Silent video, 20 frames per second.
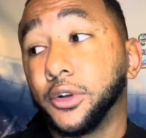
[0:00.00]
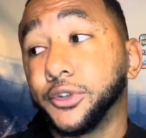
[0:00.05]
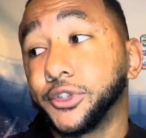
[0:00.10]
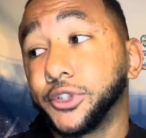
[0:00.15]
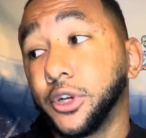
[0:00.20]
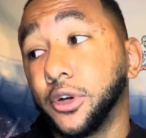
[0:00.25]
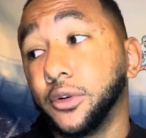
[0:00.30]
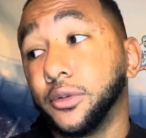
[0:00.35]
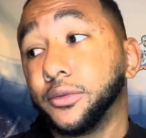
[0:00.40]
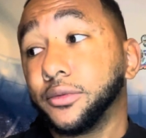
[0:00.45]

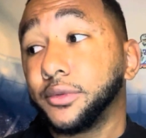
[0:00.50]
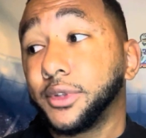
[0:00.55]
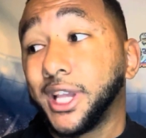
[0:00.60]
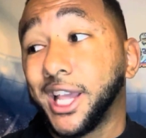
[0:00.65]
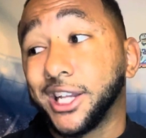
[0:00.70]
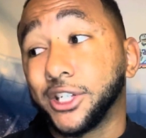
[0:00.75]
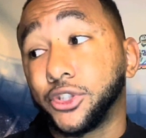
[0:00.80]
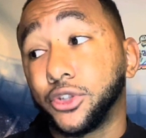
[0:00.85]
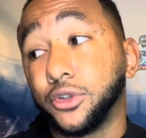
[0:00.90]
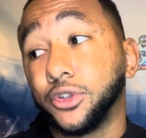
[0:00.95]
So he
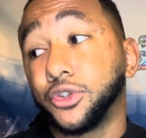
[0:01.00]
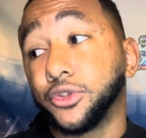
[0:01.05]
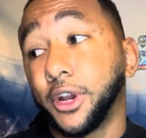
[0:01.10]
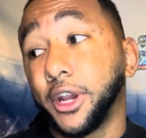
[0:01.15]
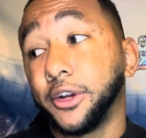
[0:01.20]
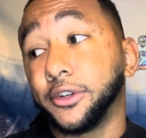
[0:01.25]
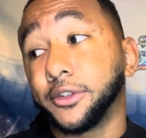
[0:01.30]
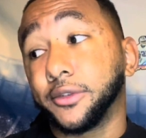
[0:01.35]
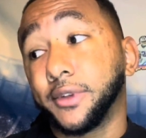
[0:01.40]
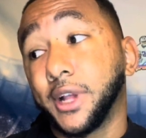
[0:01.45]
has 2 straight
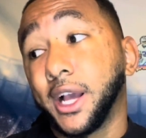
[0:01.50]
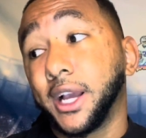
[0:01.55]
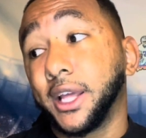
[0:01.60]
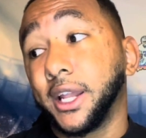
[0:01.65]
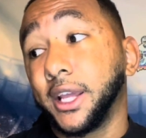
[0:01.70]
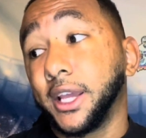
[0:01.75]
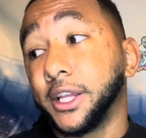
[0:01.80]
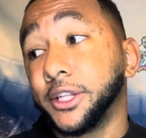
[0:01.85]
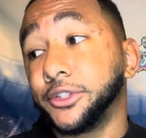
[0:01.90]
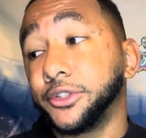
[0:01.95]
years of not
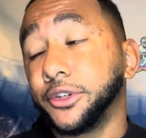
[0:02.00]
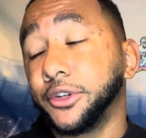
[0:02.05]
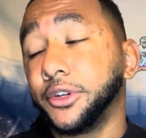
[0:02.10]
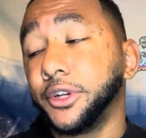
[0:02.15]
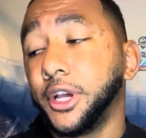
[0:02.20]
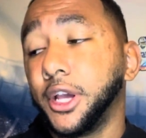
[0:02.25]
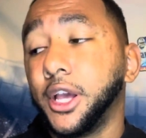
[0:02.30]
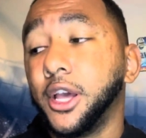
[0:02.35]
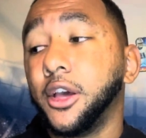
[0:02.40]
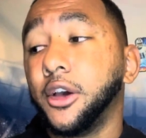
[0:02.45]
getting injured,
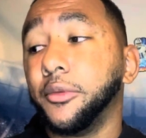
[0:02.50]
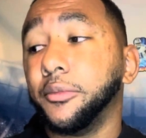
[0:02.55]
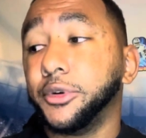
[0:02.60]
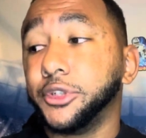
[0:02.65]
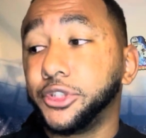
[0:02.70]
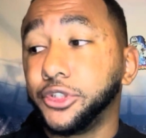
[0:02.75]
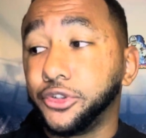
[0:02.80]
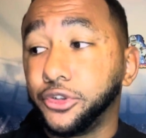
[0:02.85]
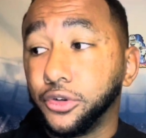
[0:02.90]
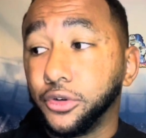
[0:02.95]
but
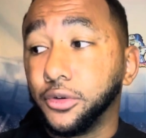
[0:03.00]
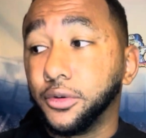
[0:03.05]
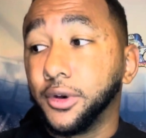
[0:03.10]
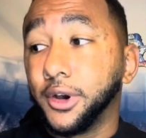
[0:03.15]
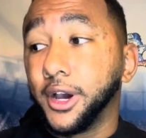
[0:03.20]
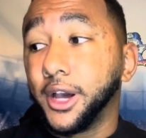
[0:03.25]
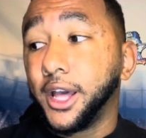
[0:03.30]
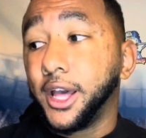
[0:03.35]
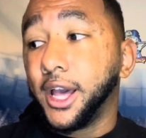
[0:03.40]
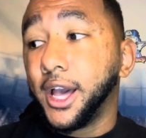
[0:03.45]
you do
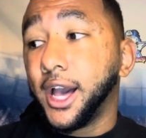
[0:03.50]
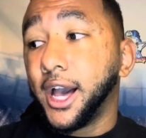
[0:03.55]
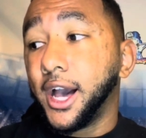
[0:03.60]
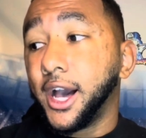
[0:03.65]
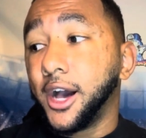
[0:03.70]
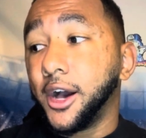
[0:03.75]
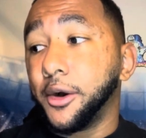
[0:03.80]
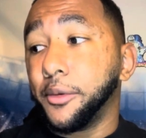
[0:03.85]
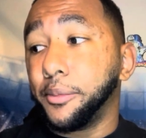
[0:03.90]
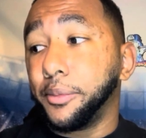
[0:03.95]

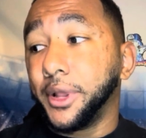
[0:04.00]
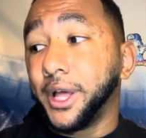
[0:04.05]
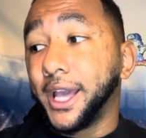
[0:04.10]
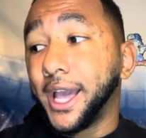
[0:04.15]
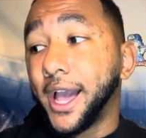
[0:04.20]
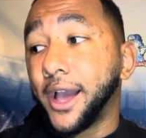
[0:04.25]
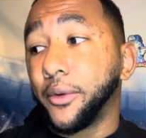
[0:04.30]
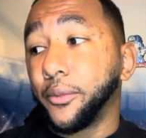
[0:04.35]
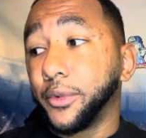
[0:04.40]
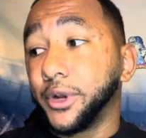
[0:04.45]
play
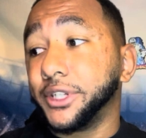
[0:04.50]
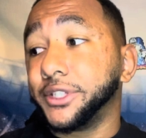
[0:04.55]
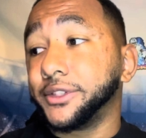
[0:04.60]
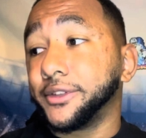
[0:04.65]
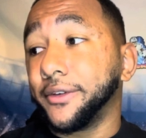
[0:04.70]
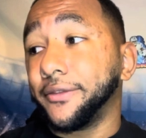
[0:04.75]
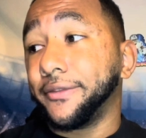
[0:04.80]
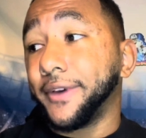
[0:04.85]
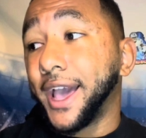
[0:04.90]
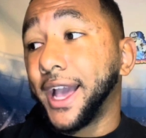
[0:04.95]
at risk
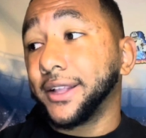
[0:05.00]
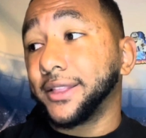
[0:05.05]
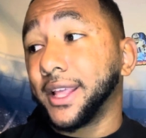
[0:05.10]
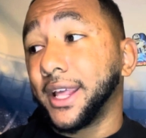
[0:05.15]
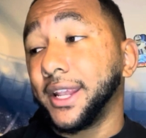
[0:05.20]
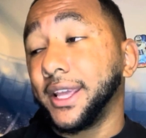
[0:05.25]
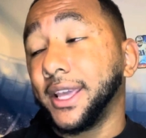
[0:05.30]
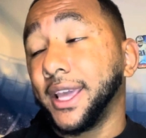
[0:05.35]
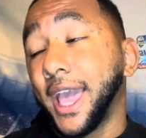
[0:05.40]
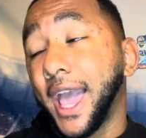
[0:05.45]
the fact that
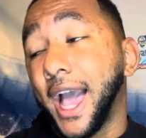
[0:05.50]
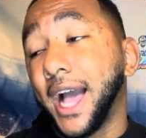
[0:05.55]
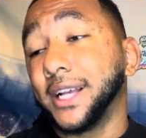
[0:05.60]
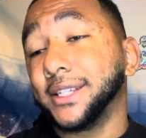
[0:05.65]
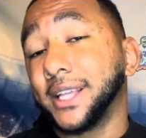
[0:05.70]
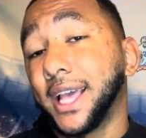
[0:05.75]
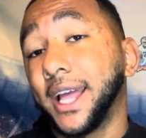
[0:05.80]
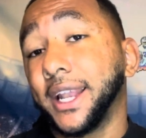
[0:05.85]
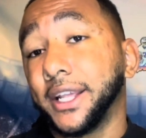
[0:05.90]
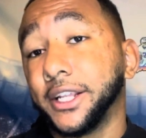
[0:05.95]
he has
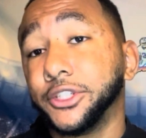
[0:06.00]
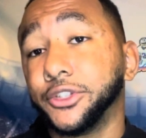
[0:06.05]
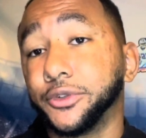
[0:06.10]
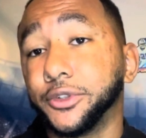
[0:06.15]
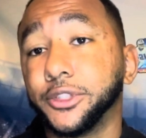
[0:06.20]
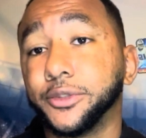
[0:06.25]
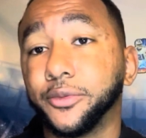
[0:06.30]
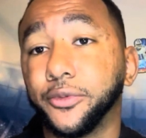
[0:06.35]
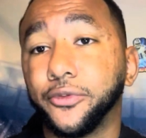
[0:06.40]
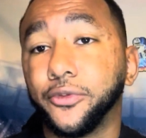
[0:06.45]
had
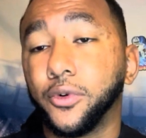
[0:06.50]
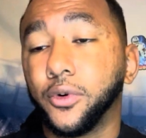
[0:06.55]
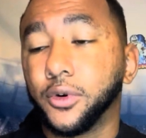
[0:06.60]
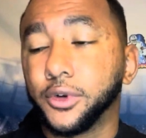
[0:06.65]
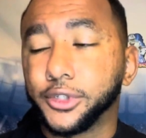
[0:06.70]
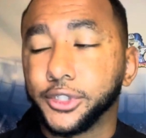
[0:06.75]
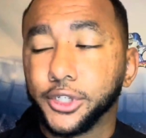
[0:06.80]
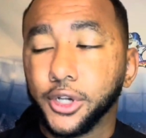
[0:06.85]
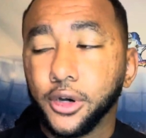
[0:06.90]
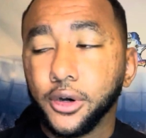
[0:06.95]
injuries before.
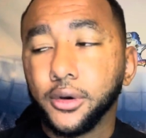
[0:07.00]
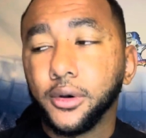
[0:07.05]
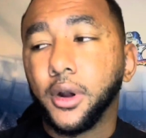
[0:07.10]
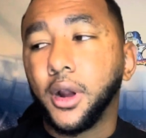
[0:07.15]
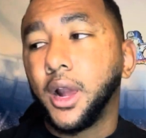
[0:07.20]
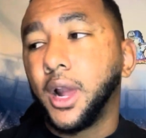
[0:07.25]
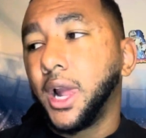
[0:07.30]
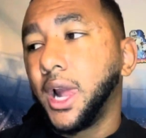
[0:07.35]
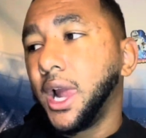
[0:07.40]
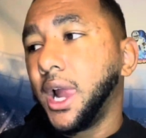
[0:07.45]
So
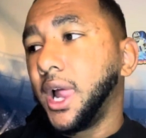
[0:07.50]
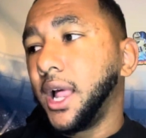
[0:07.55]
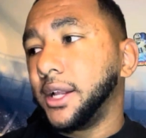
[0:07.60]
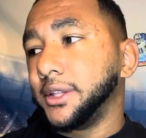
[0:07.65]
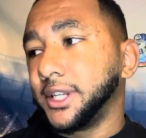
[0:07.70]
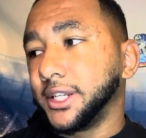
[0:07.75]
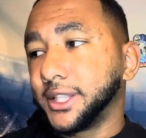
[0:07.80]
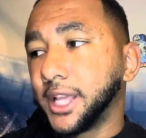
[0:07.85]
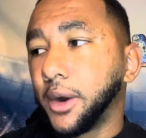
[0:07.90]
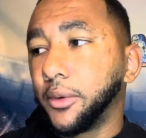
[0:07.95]

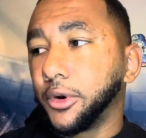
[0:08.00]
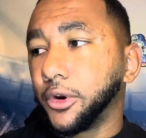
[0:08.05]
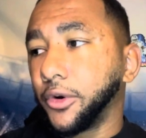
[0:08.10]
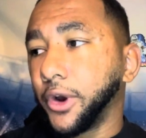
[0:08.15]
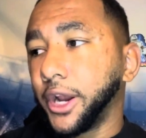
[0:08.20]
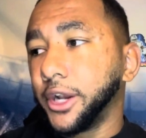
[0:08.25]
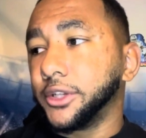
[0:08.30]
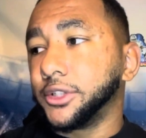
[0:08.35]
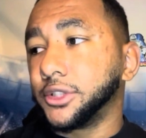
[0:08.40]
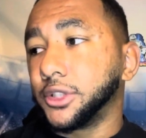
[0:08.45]
take that with a
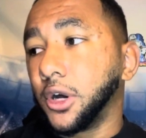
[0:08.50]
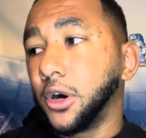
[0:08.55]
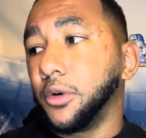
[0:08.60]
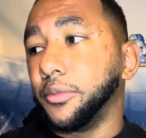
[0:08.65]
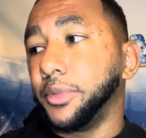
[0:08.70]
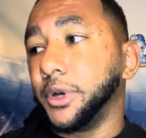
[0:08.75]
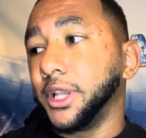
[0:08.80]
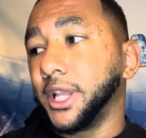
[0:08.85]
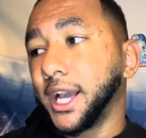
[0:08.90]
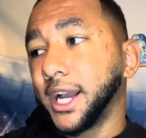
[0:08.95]
grain of salt.
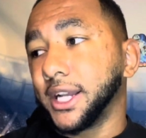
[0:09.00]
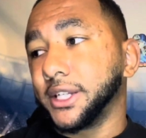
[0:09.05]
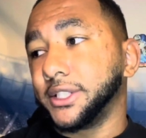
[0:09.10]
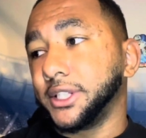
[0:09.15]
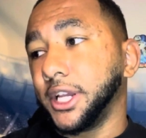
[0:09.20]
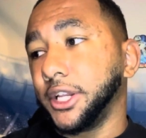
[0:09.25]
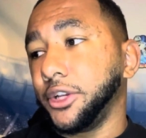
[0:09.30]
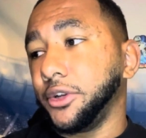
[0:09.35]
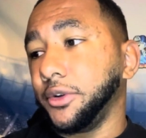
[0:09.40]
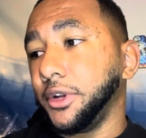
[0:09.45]
But like I
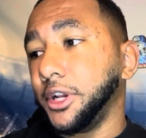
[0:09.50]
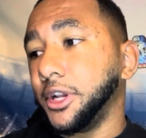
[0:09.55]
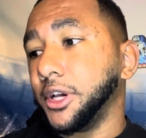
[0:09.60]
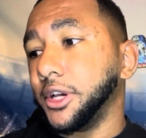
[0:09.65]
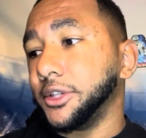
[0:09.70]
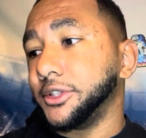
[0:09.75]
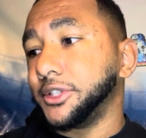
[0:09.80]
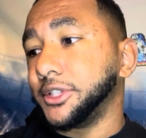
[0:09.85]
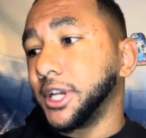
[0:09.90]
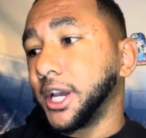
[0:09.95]
said, you need
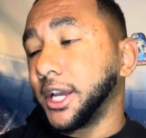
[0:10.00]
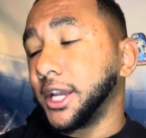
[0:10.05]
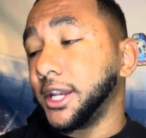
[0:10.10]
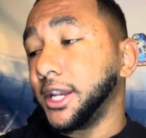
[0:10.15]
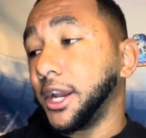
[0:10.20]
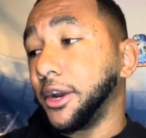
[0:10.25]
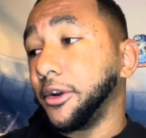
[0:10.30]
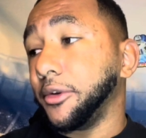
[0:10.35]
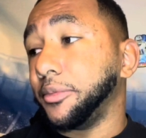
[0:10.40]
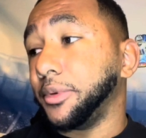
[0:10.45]
a
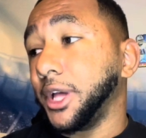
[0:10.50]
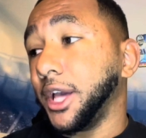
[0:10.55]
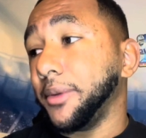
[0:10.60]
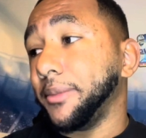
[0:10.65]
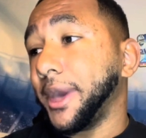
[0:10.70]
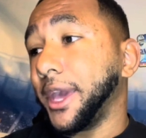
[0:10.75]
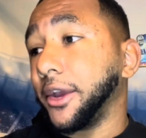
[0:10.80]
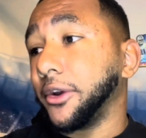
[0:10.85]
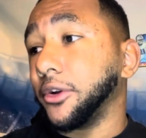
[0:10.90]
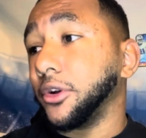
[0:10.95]
secondary
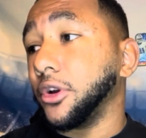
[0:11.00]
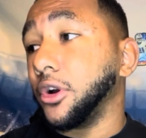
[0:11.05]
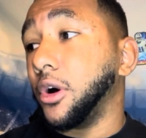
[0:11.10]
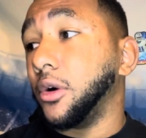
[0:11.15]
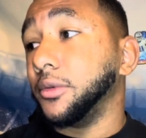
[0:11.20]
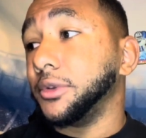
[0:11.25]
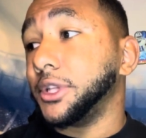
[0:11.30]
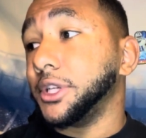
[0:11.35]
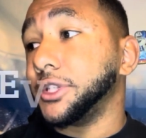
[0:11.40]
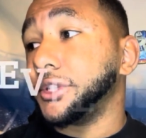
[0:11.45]
playmaker to go
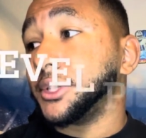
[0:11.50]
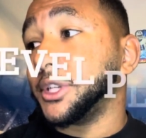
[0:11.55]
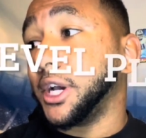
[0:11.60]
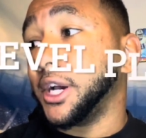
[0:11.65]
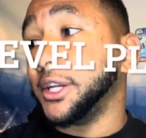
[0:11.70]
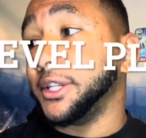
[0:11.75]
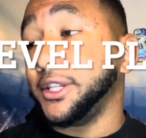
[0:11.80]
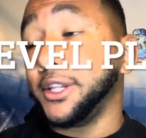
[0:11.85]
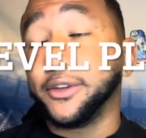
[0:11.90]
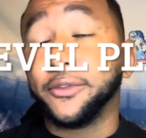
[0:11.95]
with this
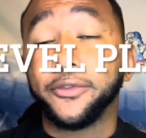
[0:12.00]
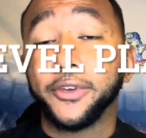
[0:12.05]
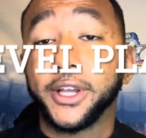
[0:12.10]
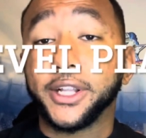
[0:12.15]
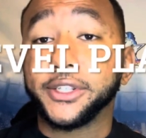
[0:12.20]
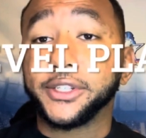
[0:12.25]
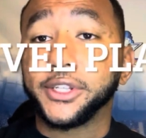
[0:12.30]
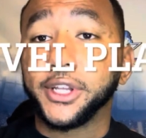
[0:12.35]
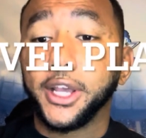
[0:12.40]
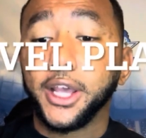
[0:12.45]

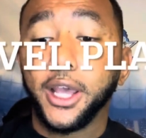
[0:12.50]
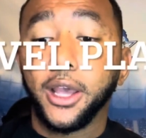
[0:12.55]
defense.